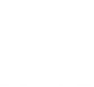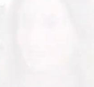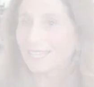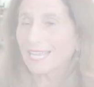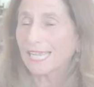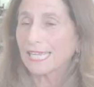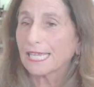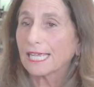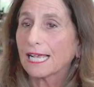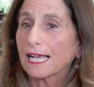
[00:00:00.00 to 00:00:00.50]

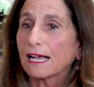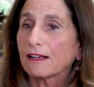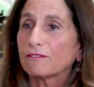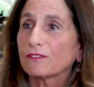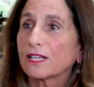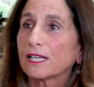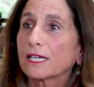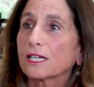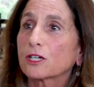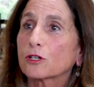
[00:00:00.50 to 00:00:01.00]
I have
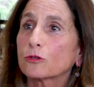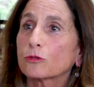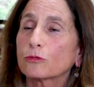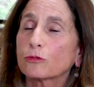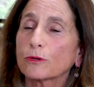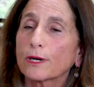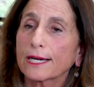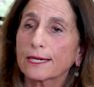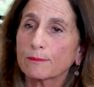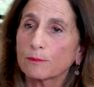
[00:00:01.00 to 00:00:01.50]
an
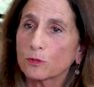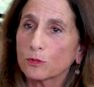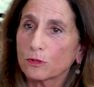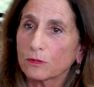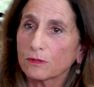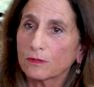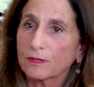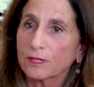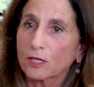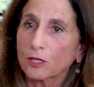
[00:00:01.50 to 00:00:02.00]

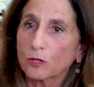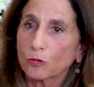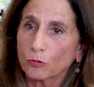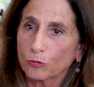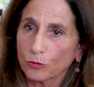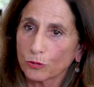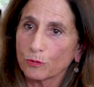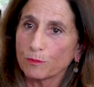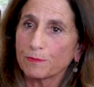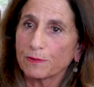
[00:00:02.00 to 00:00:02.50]
incredible
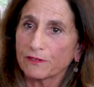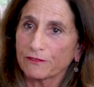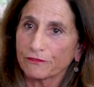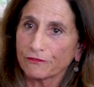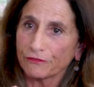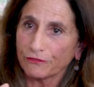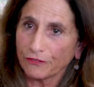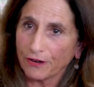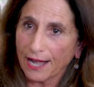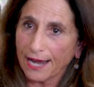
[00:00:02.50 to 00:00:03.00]
group of
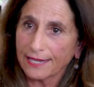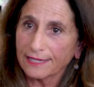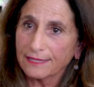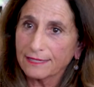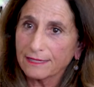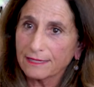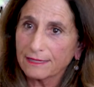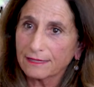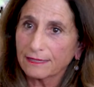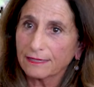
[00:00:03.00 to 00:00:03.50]

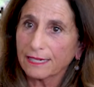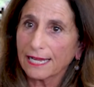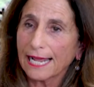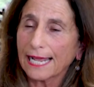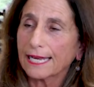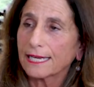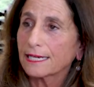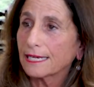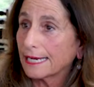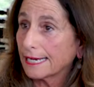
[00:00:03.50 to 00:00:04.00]
friends
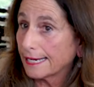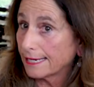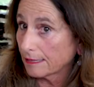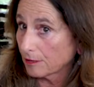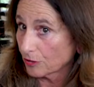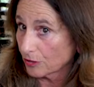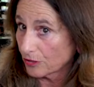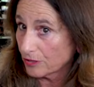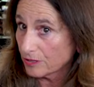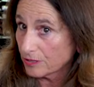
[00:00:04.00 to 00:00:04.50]
and
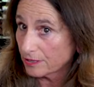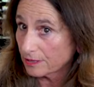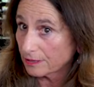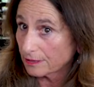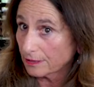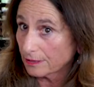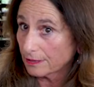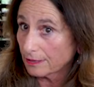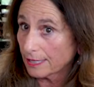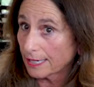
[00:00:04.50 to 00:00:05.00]

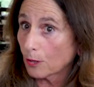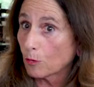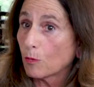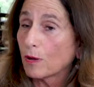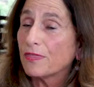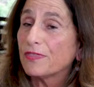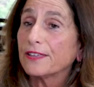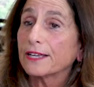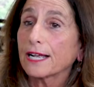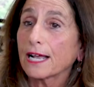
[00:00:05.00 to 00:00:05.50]
healers. Like,
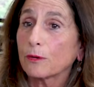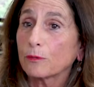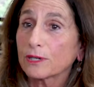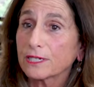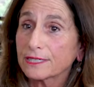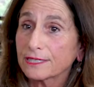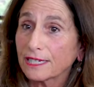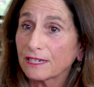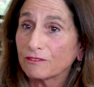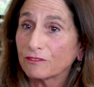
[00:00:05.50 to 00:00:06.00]
one thing I want
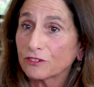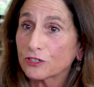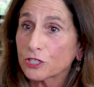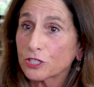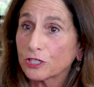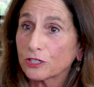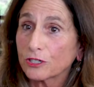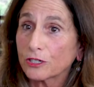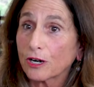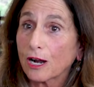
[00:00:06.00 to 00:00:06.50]
to say for
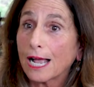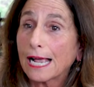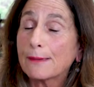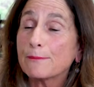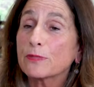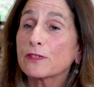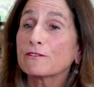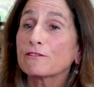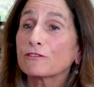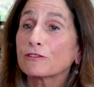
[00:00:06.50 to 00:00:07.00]
sure,
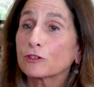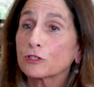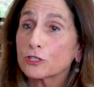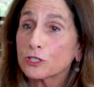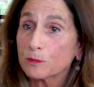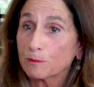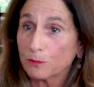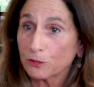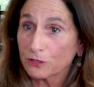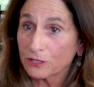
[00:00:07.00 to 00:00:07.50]
I'm the
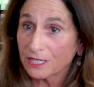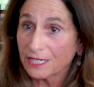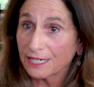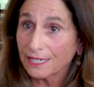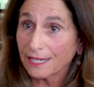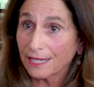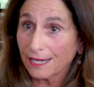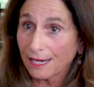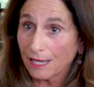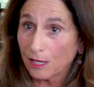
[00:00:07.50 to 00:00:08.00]
first person to
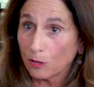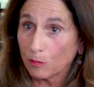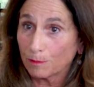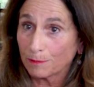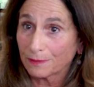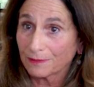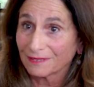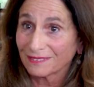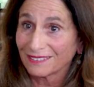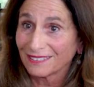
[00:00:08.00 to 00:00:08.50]
get help.